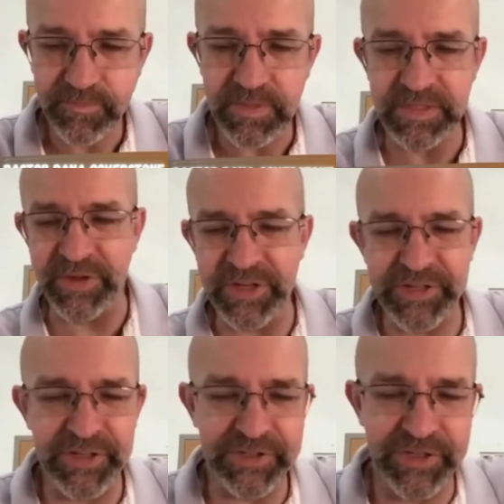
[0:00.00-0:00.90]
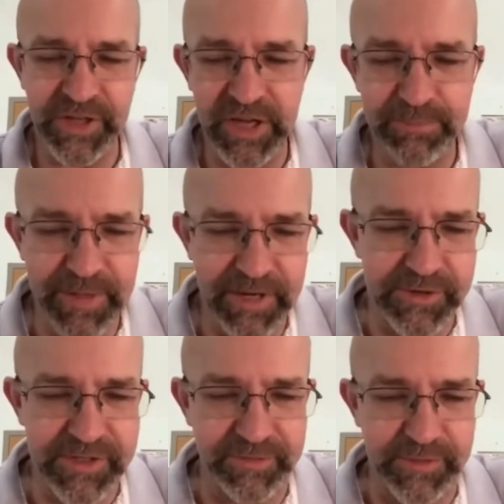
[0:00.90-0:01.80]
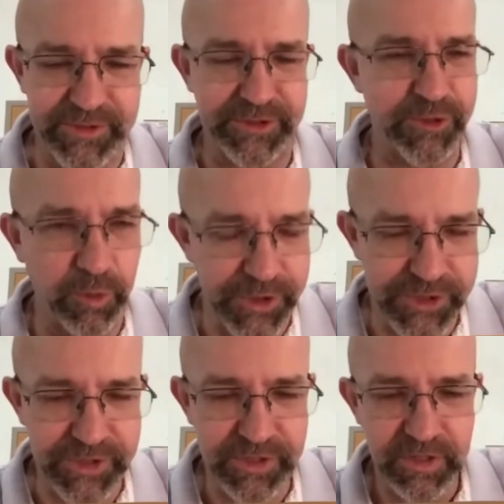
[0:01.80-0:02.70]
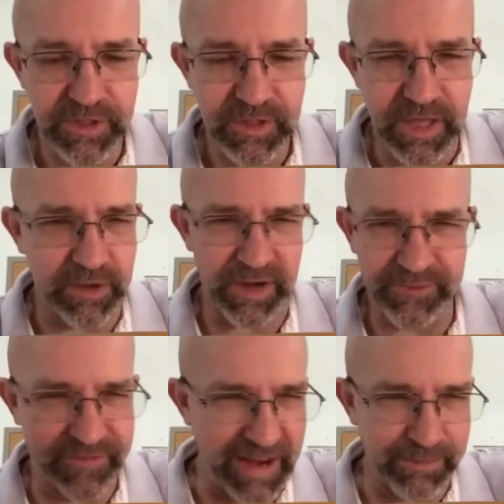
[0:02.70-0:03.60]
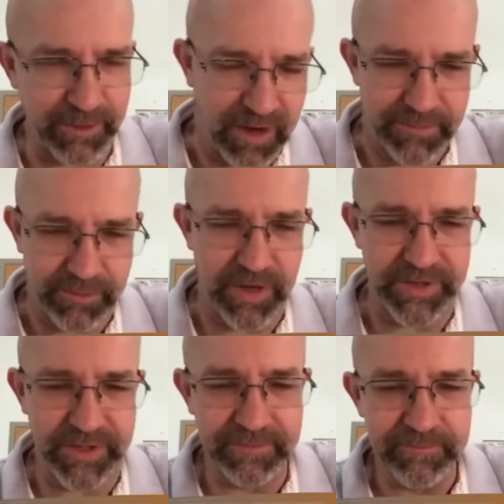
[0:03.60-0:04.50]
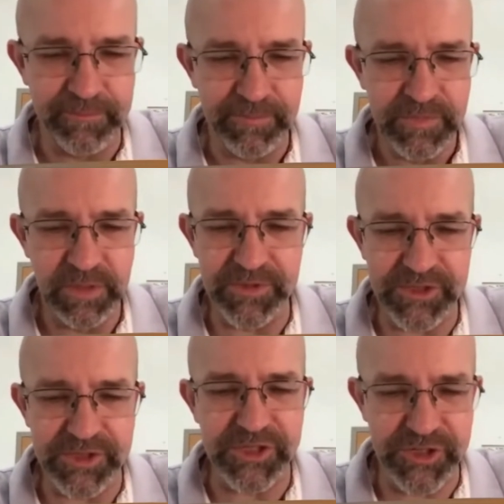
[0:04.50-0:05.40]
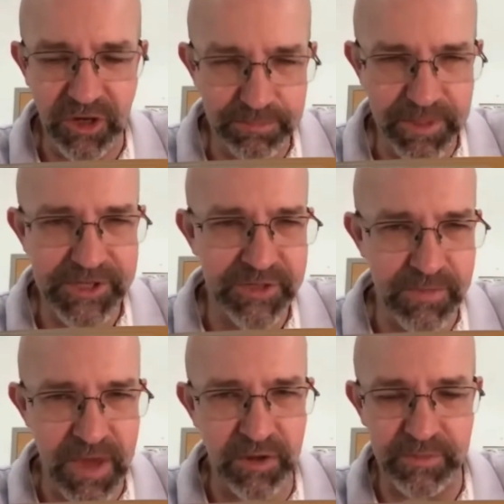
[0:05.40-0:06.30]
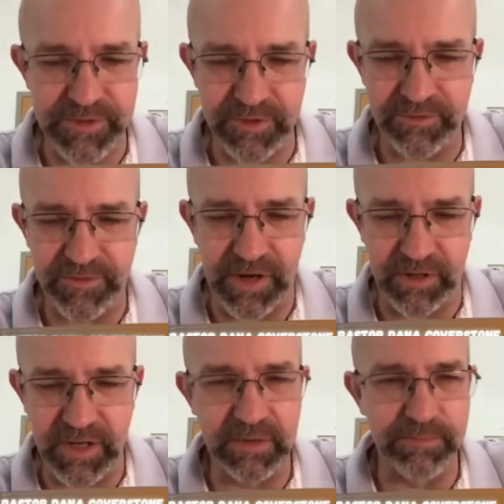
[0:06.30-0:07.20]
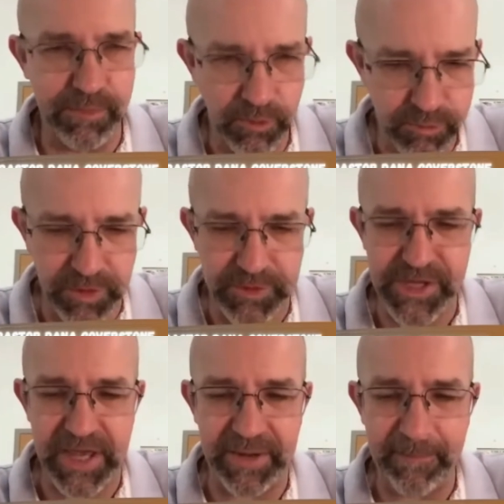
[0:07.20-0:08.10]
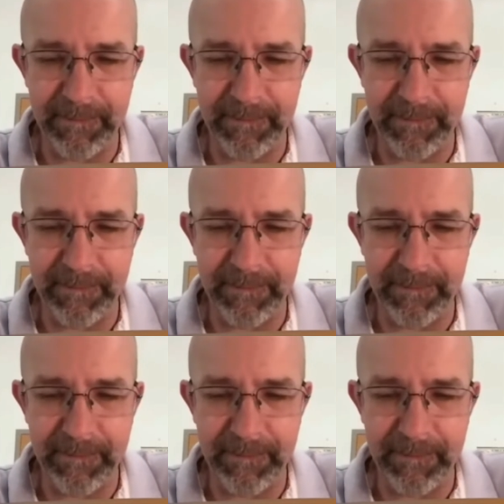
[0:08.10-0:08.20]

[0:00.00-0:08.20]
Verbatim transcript: Now, it did not appear as if it was a torch or had fabric wrapped around it. It was just a sharp piece of metal that was on fire, and both runners had it.